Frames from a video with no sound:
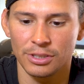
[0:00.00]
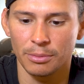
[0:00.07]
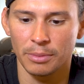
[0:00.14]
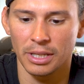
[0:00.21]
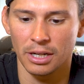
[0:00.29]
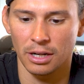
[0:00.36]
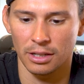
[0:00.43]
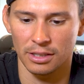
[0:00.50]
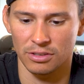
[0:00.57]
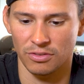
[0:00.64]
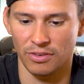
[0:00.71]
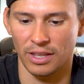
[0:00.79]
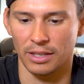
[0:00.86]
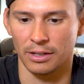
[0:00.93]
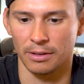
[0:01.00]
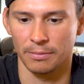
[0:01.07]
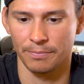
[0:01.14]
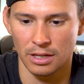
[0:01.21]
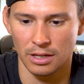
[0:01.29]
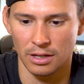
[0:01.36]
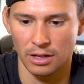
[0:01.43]
zoom in on this feather,
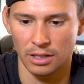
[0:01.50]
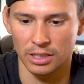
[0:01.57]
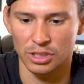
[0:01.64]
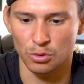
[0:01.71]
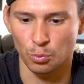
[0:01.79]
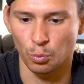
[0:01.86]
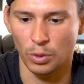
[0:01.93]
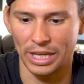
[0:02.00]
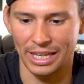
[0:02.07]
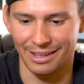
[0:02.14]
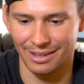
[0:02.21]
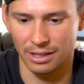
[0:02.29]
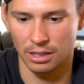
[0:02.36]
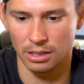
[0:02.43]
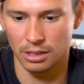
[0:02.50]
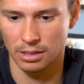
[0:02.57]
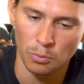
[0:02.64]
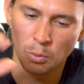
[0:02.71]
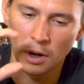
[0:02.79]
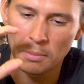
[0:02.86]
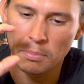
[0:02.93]
on this wing.
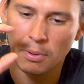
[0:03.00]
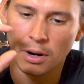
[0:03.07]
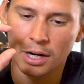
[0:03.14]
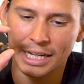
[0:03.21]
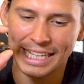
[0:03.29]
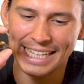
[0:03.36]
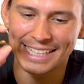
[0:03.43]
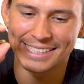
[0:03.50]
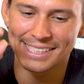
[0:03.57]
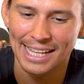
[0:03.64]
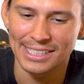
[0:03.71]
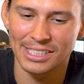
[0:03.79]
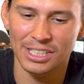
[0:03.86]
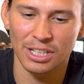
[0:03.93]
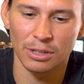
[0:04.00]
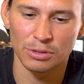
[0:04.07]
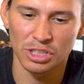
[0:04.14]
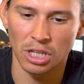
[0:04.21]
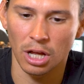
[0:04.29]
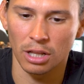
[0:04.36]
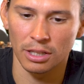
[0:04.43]
One part, he decides to go
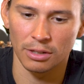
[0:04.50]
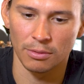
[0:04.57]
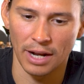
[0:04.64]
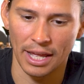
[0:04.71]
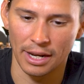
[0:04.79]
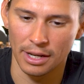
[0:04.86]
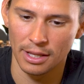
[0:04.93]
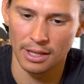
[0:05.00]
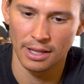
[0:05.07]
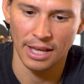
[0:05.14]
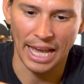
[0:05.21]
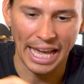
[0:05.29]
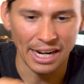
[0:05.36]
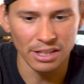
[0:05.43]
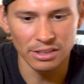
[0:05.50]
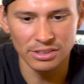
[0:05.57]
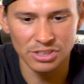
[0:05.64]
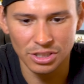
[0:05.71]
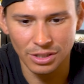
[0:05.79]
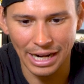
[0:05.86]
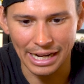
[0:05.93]
solid red, and it
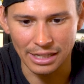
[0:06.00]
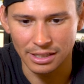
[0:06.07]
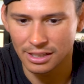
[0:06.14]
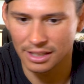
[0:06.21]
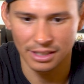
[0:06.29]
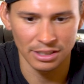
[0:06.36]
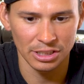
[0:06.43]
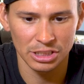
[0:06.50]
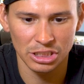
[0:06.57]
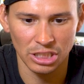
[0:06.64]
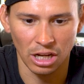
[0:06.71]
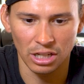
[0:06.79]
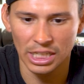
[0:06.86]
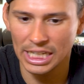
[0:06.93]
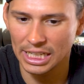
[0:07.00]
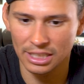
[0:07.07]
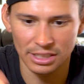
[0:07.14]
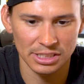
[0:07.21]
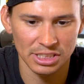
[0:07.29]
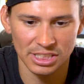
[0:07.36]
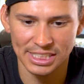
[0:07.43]
looks great. It looks solid, it
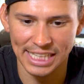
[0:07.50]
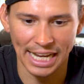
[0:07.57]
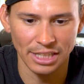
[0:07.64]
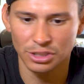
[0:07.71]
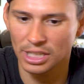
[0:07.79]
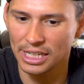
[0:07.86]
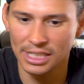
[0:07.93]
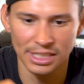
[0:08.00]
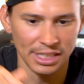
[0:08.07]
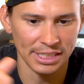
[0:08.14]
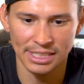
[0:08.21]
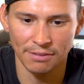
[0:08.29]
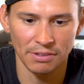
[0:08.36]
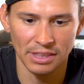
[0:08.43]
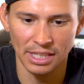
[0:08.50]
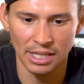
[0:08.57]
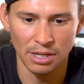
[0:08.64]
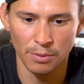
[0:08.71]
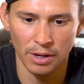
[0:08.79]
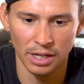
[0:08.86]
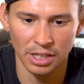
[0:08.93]
looks saturated, it's everything
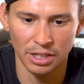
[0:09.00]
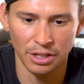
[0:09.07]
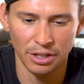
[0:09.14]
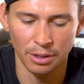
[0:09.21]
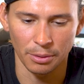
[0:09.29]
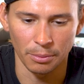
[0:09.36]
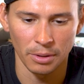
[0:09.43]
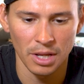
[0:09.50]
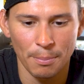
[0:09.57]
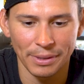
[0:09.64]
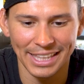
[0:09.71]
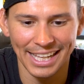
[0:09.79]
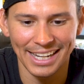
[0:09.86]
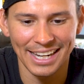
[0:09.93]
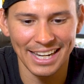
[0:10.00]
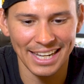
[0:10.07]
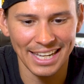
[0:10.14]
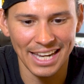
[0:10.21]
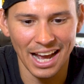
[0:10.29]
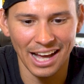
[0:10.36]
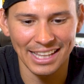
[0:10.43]
he wanted to do. But then
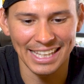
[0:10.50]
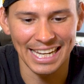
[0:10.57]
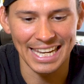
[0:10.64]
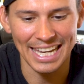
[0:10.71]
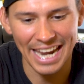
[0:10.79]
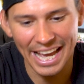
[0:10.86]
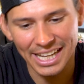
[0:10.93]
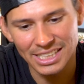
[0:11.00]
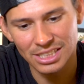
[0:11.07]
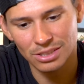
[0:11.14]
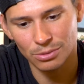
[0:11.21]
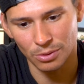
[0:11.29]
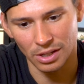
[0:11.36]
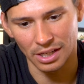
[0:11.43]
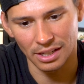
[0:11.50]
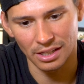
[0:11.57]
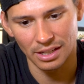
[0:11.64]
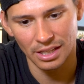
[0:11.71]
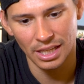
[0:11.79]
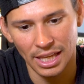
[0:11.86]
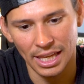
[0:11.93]
on the next one,
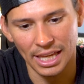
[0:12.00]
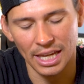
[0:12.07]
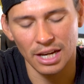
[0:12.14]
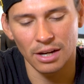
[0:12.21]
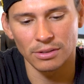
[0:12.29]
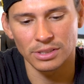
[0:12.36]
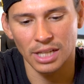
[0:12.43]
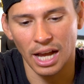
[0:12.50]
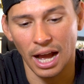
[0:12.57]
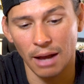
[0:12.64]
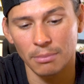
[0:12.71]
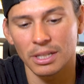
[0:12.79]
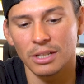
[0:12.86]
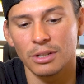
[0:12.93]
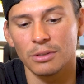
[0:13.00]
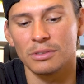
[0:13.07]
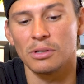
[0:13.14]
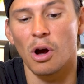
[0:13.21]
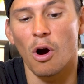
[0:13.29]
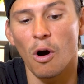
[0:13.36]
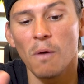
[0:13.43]
he goes, I'm going to
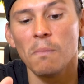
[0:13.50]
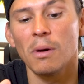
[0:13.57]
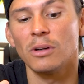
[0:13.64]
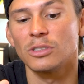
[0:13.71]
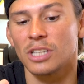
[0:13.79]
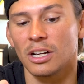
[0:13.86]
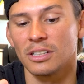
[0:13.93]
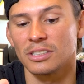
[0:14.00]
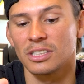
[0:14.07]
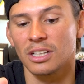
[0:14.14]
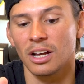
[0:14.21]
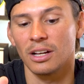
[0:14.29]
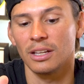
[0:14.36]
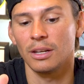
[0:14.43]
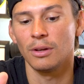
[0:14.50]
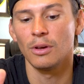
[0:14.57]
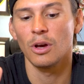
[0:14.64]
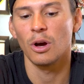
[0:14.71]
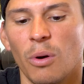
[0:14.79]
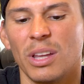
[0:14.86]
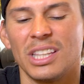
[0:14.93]
do almost all solid
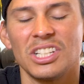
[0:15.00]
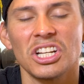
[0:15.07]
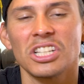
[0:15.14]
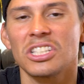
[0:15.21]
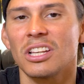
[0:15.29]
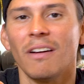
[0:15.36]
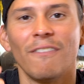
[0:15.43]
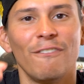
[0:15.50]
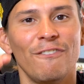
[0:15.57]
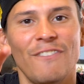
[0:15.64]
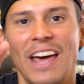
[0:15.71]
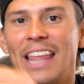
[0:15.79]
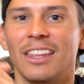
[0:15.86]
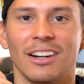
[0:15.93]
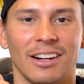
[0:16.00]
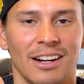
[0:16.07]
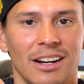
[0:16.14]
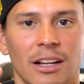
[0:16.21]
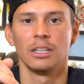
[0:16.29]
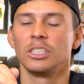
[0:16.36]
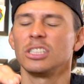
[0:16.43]
with just a feather,
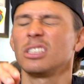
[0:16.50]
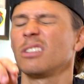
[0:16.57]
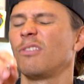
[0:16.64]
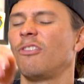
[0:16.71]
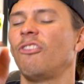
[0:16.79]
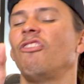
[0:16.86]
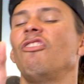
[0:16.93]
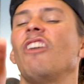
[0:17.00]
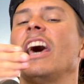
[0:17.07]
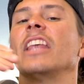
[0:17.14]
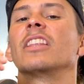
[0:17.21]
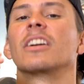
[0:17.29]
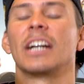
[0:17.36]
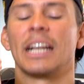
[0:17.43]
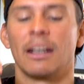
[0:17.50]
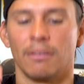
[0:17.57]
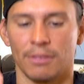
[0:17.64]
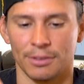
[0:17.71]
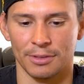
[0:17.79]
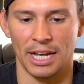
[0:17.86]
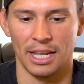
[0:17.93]
just a feathering
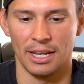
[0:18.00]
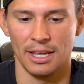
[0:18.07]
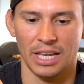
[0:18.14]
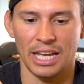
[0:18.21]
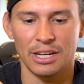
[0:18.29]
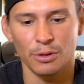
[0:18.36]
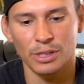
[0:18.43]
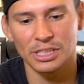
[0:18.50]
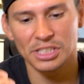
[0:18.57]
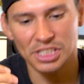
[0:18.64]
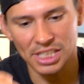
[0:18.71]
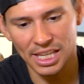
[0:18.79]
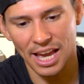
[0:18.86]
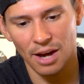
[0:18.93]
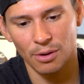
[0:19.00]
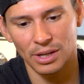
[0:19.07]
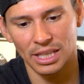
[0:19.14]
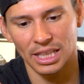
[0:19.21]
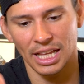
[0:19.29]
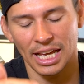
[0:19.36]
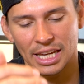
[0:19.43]
of the red. And you could see how
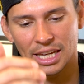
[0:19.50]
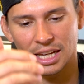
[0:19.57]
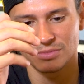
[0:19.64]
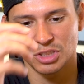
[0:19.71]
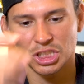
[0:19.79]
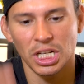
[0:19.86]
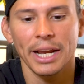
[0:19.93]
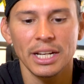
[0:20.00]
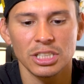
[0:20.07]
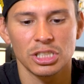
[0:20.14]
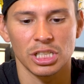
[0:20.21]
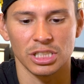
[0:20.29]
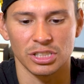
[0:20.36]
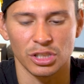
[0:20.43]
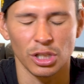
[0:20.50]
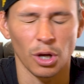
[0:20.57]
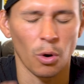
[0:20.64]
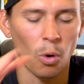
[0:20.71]
it like changes the